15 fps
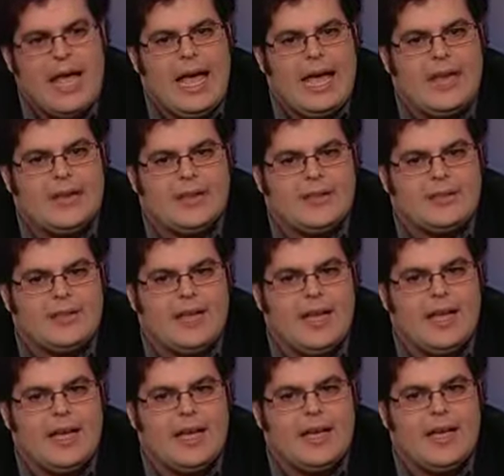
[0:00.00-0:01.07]
And
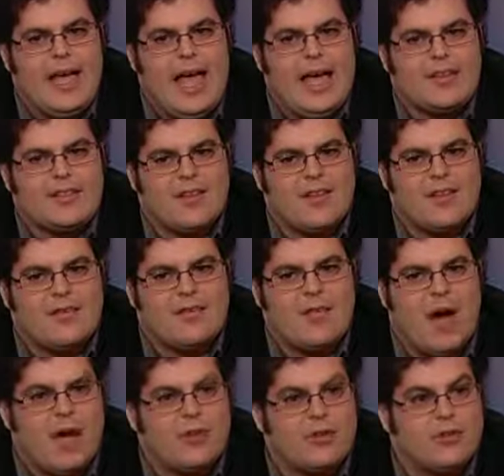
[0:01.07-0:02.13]
as a
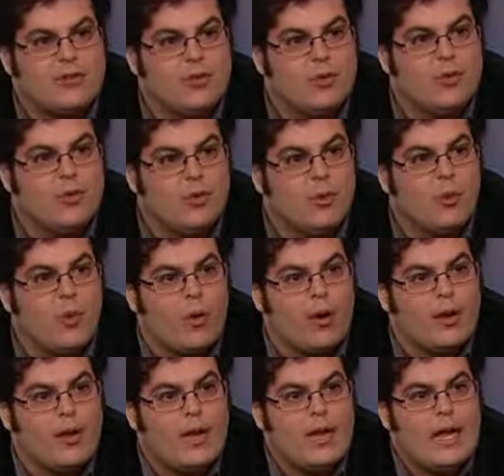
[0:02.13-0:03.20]
father to a
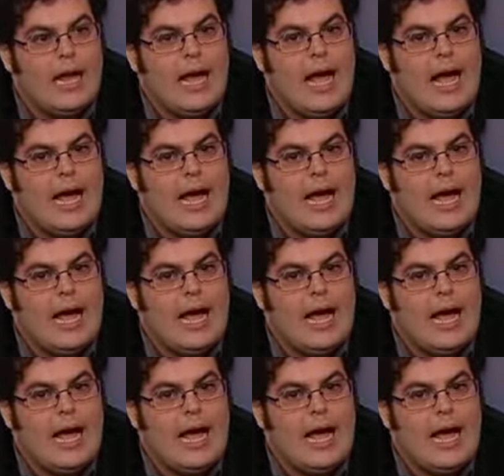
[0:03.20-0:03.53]
newborn,